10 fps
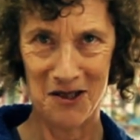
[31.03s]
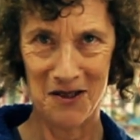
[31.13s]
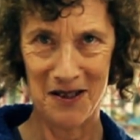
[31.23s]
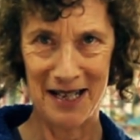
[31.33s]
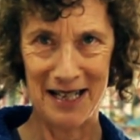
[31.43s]
your
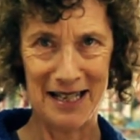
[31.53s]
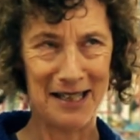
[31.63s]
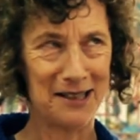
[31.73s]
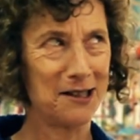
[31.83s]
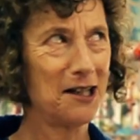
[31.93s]

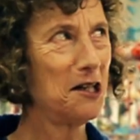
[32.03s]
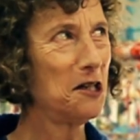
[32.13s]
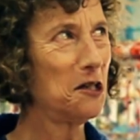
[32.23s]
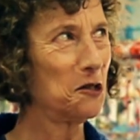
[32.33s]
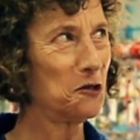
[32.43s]
problem-solving
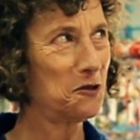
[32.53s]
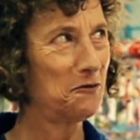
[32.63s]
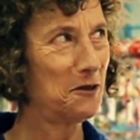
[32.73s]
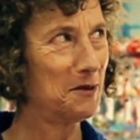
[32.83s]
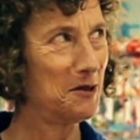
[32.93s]
skills.
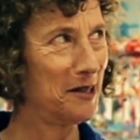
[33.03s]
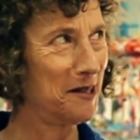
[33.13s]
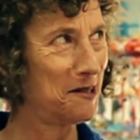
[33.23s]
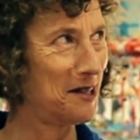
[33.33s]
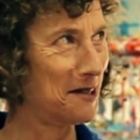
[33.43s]
It makes
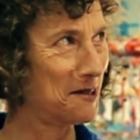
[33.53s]
you a better